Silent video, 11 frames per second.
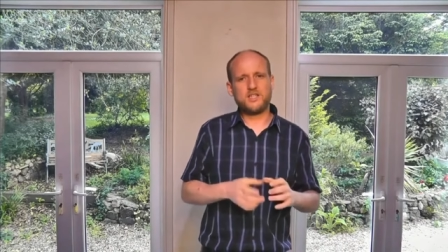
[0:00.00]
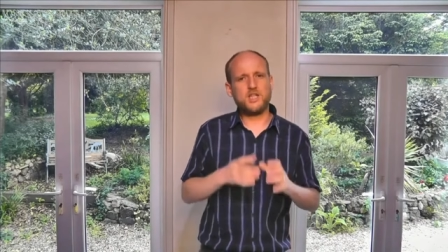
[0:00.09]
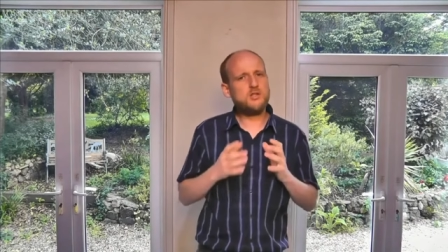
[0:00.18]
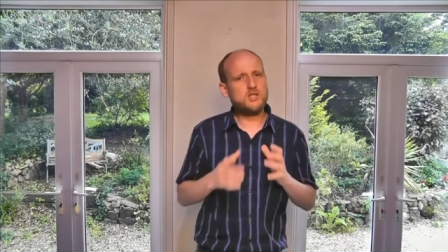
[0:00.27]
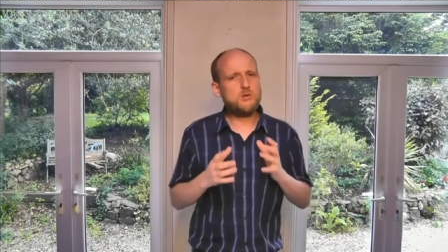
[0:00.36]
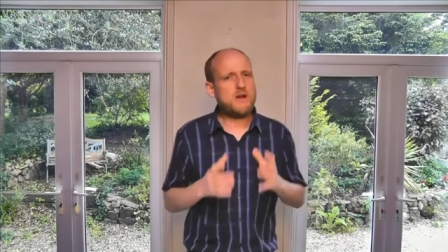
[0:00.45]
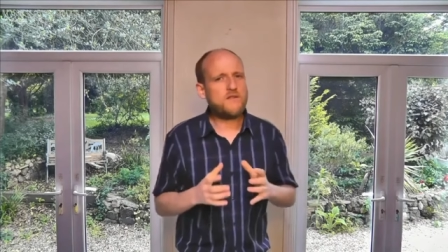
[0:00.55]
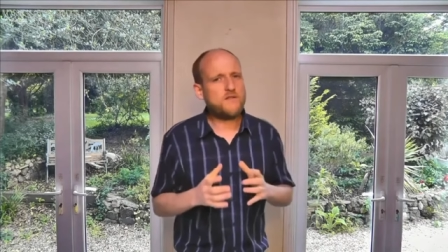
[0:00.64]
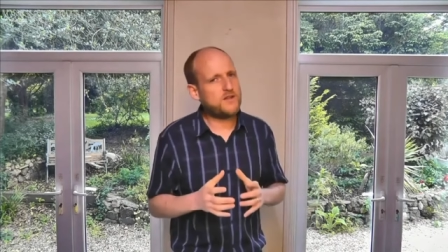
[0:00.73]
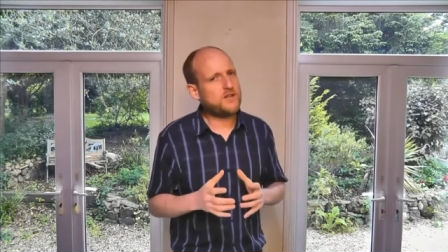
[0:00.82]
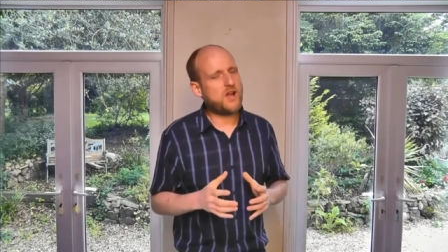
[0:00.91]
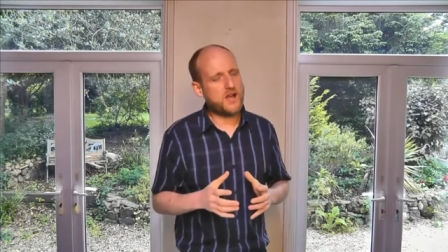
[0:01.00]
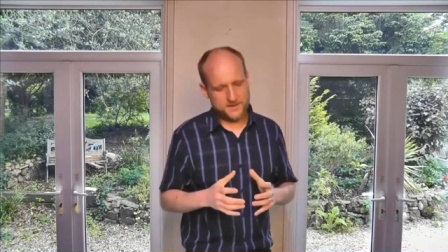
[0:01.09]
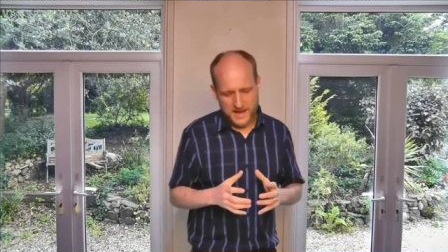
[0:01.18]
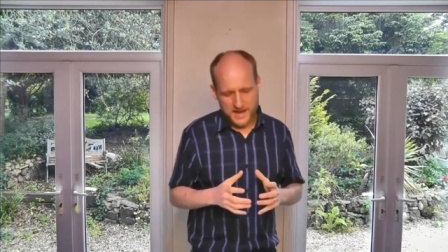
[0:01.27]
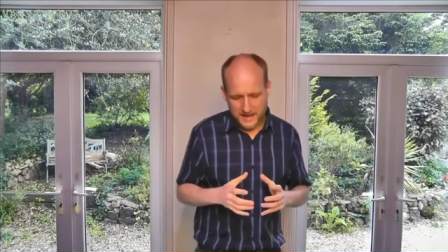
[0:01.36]
Do you, do you ever feel
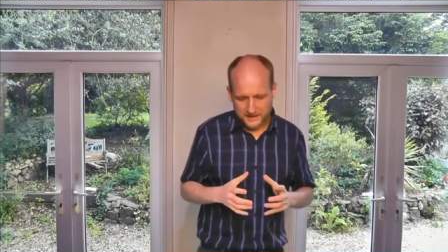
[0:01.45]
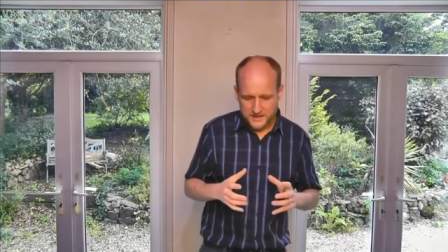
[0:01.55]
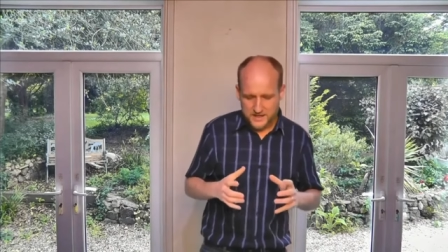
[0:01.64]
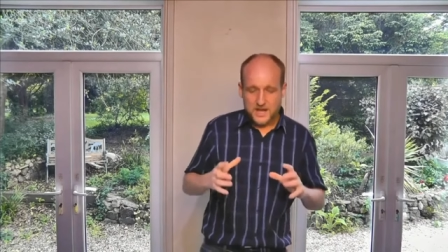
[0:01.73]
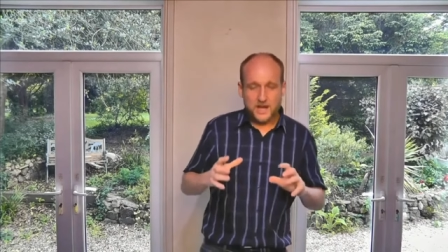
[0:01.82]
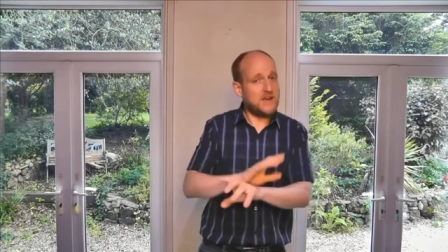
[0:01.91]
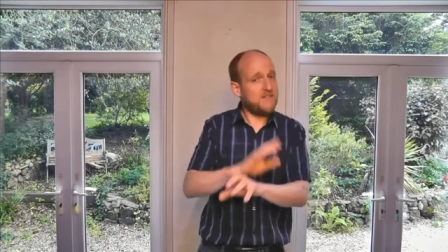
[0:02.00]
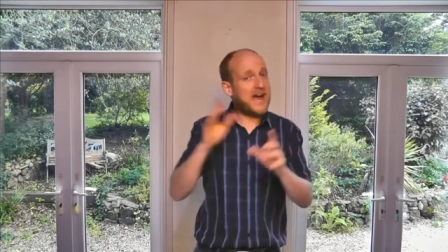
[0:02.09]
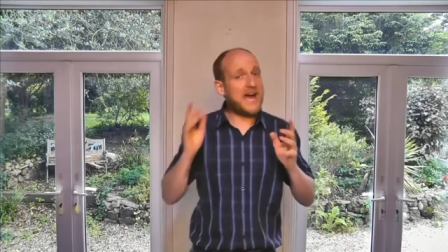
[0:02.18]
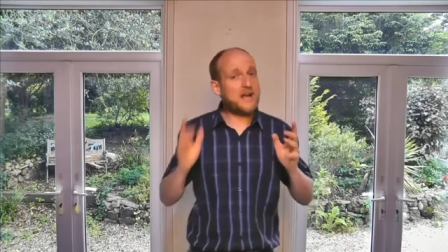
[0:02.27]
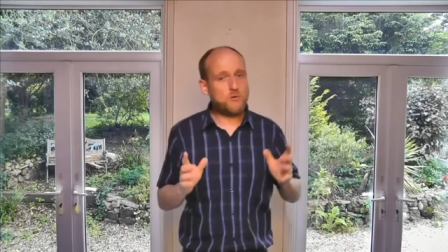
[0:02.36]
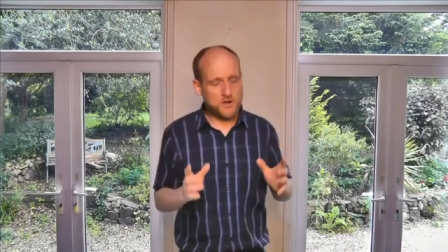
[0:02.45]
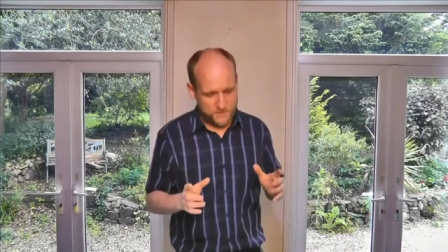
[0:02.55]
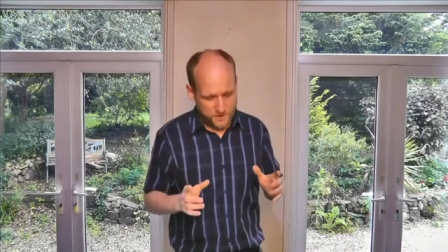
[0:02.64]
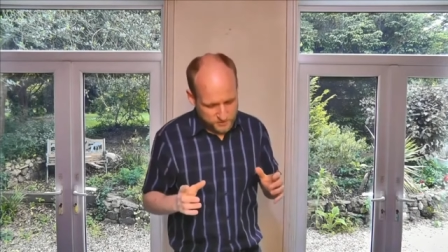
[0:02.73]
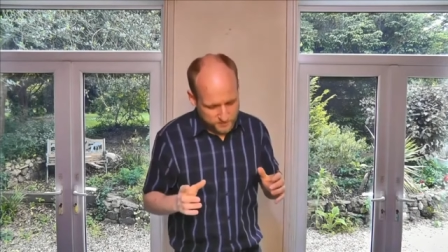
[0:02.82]
like that? Have you ever had one
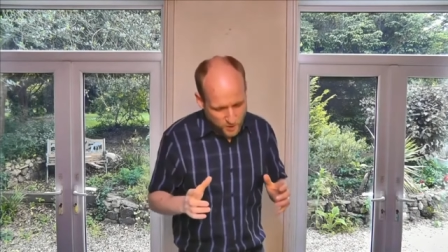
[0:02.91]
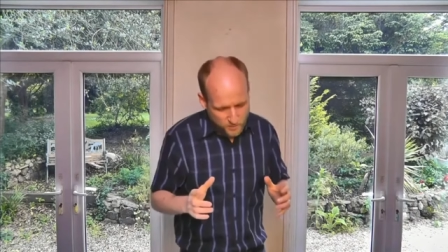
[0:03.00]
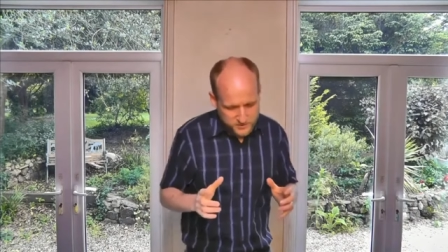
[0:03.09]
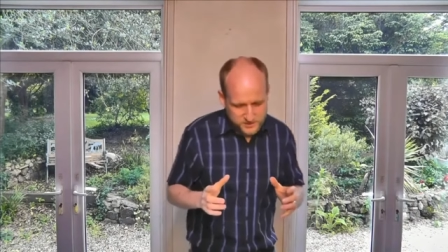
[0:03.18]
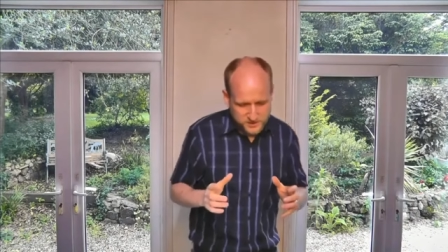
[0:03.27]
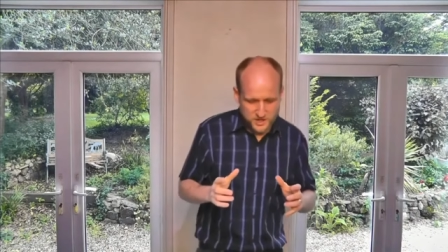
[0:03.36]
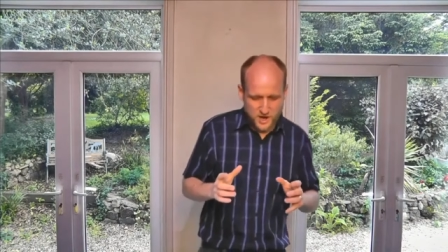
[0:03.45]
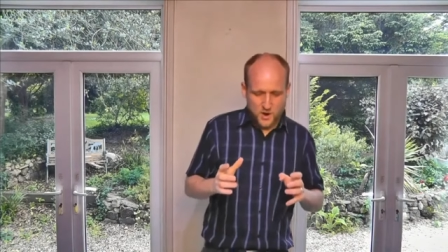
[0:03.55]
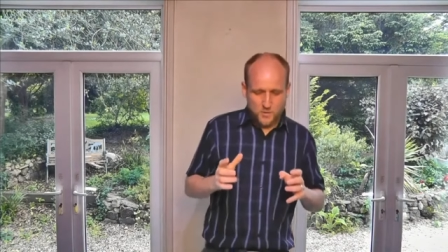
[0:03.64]
of those moments